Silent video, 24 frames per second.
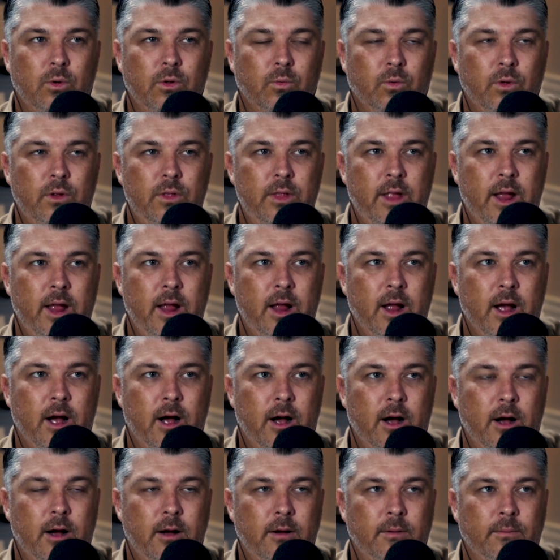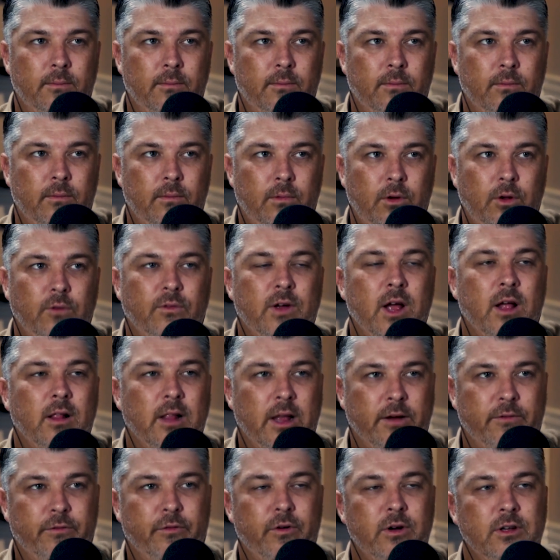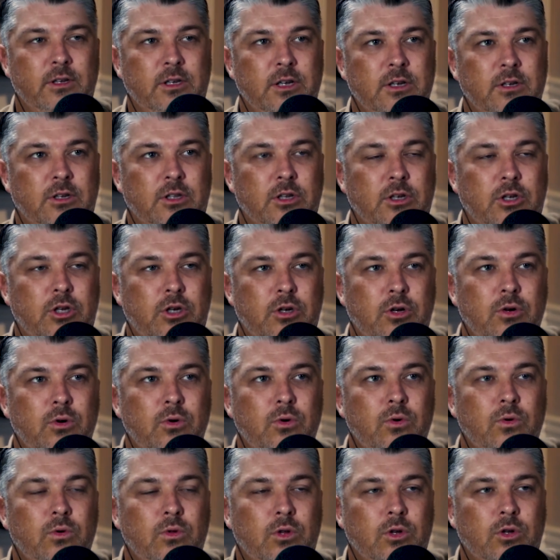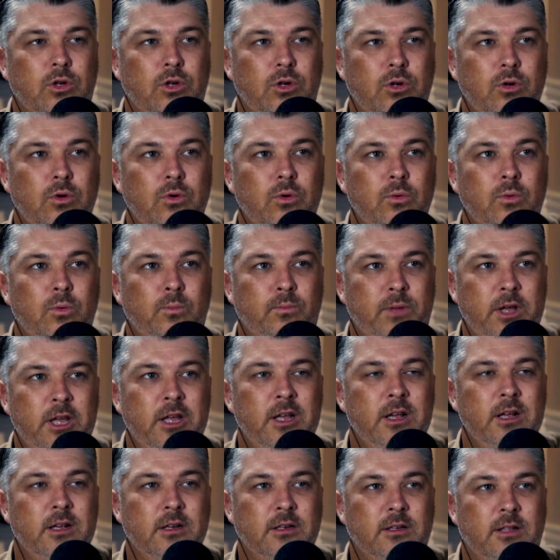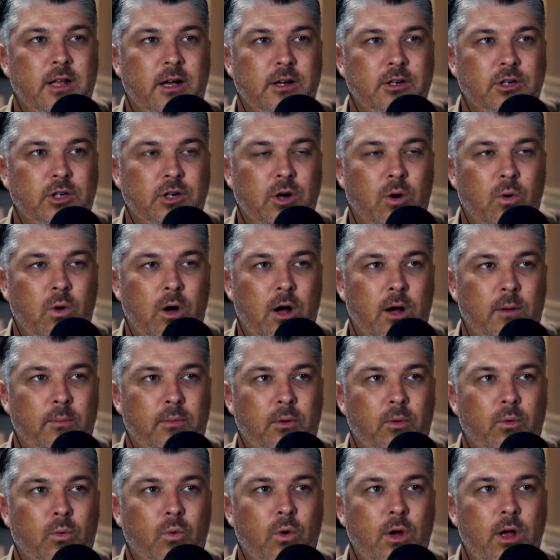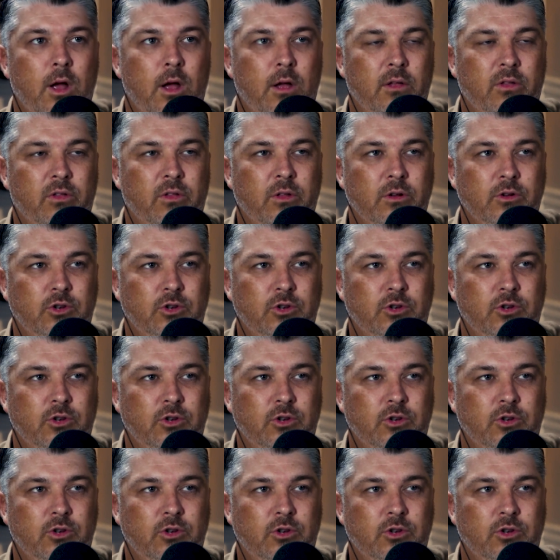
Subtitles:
when they you've got, like, for instance, the two beings that show up with